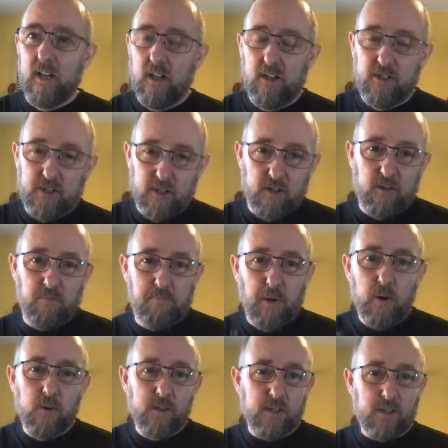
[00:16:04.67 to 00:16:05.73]
So
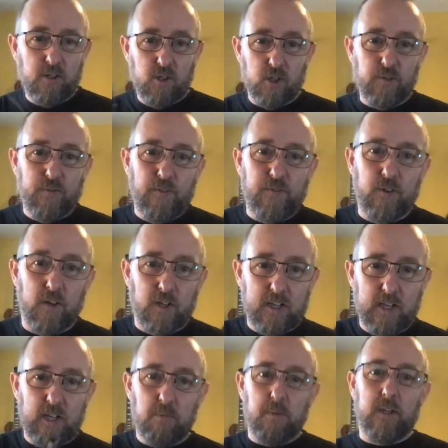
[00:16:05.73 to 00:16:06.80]
bonus just for fun. Can
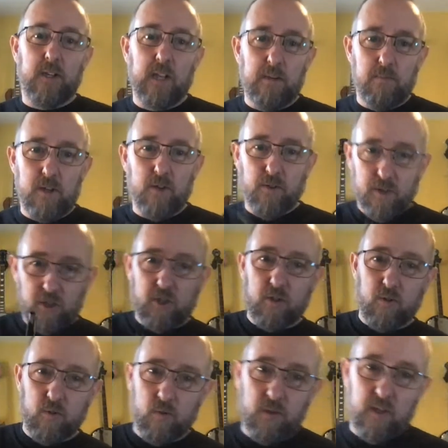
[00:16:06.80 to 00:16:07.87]
anybody name the other
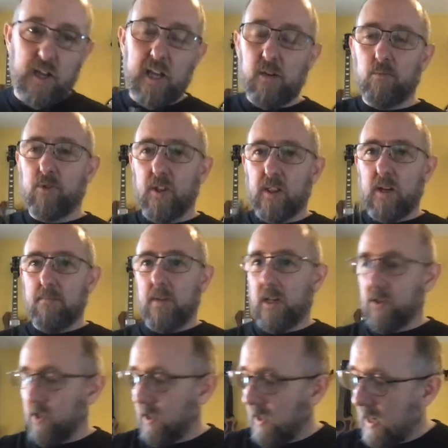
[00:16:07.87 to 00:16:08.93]
2 names that
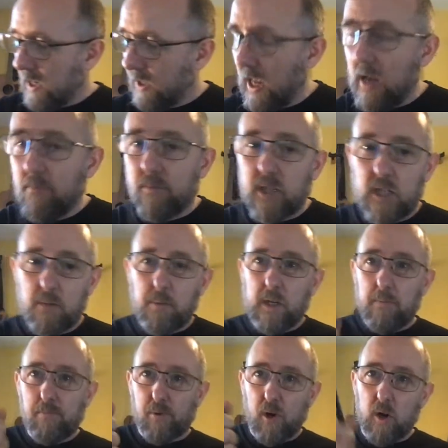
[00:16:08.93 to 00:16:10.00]
magazine had?
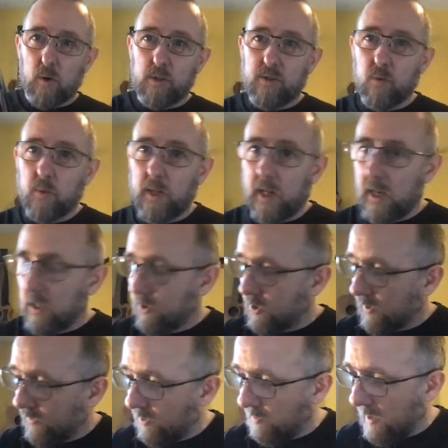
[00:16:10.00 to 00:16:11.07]
MTB Pro is the winning
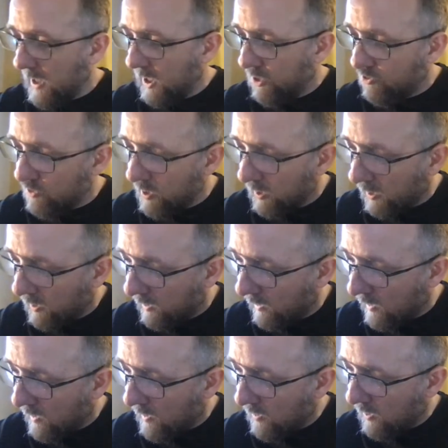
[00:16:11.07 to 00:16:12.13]
answer from Adrian
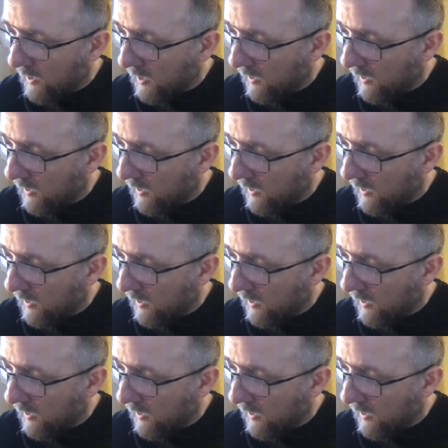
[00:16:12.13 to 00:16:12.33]
Clark.